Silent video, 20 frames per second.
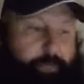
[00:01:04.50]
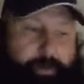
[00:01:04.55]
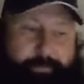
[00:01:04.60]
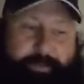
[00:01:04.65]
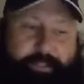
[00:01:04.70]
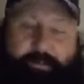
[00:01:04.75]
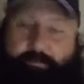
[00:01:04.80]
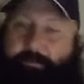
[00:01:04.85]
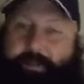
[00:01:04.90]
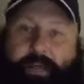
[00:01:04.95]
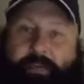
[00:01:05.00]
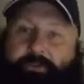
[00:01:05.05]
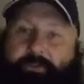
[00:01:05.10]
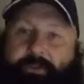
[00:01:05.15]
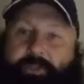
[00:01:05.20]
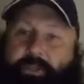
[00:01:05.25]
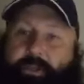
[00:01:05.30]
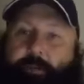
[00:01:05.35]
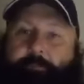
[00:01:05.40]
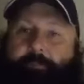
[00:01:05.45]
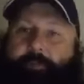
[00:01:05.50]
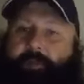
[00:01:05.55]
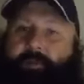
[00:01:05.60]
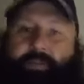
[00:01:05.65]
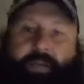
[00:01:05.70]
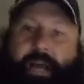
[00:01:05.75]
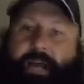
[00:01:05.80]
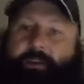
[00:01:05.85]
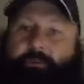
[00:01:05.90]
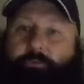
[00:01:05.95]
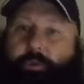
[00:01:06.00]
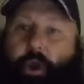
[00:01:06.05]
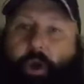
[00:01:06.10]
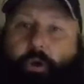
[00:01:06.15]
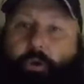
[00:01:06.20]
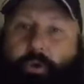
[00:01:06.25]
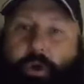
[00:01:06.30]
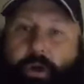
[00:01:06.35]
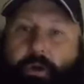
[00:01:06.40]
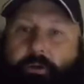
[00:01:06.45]
Maybe some leather slippers? I don't
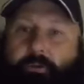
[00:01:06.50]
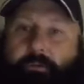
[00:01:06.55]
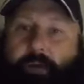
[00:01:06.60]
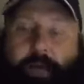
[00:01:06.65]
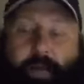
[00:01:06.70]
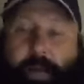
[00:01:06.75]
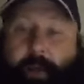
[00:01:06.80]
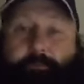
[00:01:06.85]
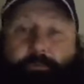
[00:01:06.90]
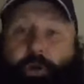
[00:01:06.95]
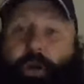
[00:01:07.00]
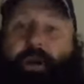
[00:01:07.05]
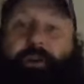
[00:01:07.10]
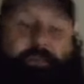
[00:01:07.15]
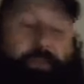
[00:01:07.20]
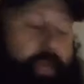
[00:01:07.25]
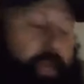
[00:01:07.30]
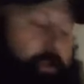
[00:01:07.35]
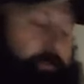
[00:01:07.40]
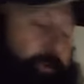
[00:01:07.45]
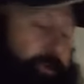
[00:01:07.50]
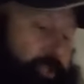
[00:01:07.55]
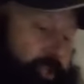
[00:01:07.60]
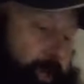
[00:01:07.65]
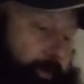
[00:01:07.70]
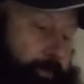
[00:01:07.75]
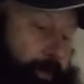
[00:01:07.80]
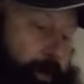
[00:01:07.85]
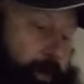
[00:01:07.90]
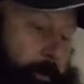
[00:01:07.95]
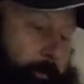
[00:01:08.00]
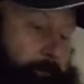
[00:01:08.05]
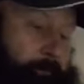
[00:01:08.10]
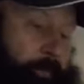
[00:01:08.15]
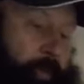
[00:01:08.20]
know. Like, I'm trying to think of it, something.